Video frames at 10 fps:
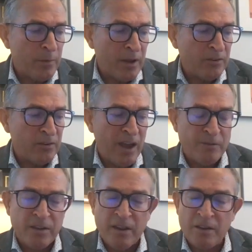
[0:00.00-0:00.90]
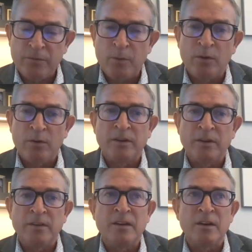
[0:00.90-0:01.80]
actually advocate for
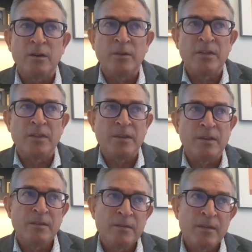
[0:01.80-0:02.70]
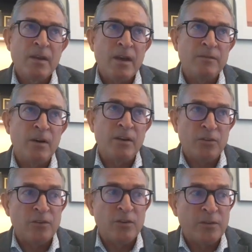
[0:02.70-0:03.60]
and are in the
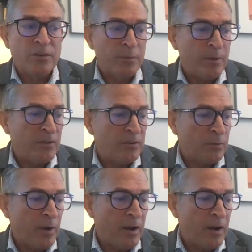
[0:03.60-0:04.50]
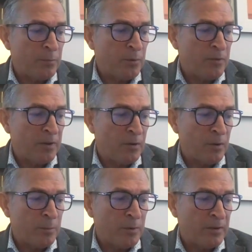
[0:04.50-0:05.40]
advisory services business around improving
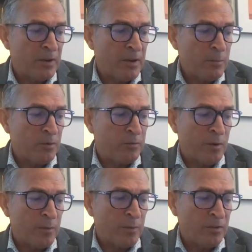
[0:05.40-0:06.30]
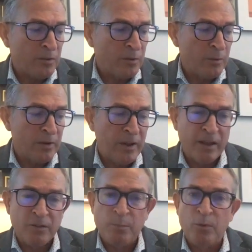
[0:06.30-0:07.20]
corporate performance through
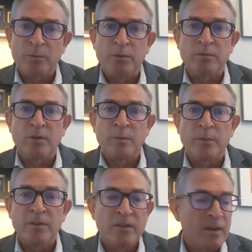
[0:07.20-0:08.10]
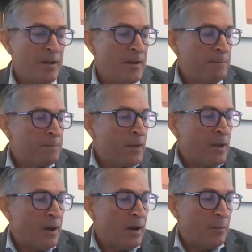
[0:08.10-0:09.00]
enhanced board performance.
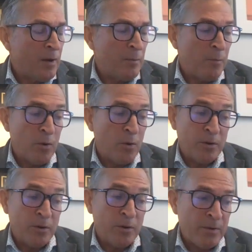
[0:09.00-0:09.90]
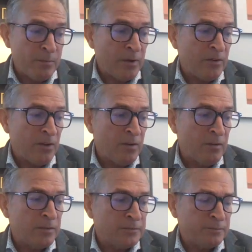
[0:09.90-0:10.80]
I'm a board member myself,
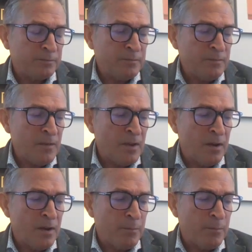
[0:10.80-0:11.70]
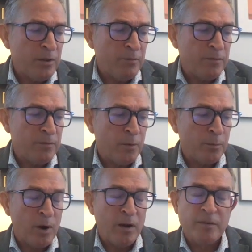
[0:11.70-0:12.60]
both in
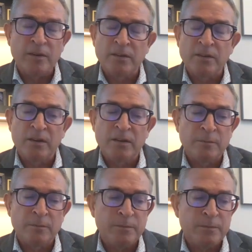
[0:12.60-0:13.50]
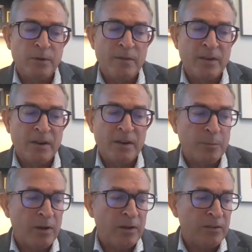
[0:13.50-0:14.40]
for-profit, private
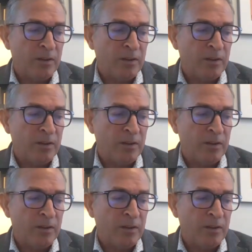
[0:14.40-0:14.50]
enterprise,